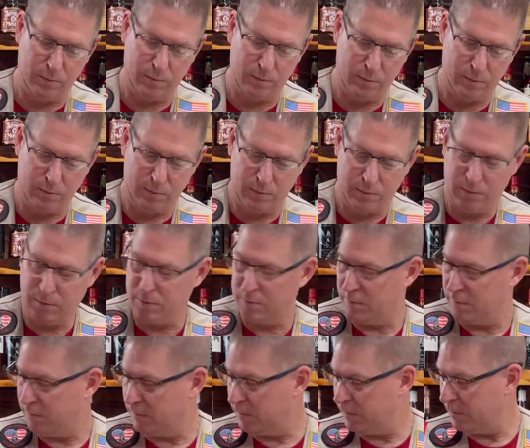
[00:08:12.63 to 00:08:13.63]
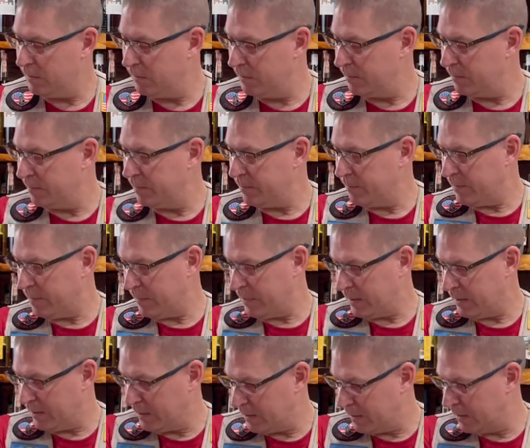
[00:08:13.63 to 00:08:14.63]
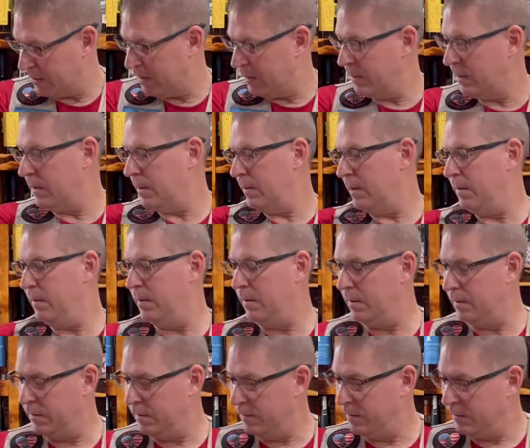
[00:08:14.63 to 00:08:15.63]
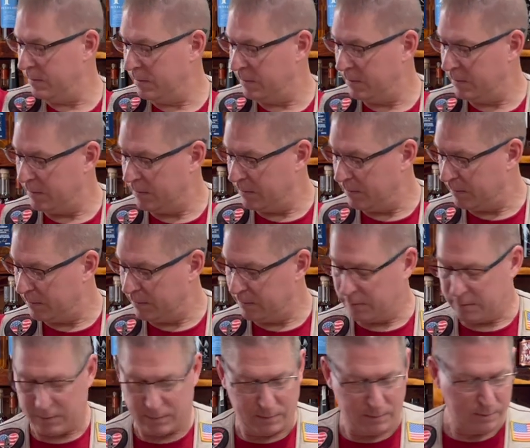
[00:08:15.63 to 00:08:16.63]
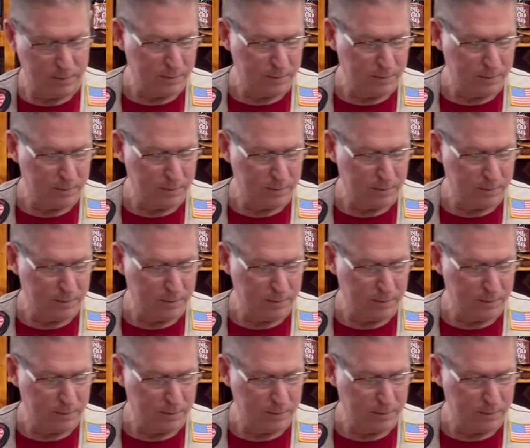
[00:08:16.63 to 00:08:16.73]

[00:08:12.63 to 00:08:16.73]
[no speech]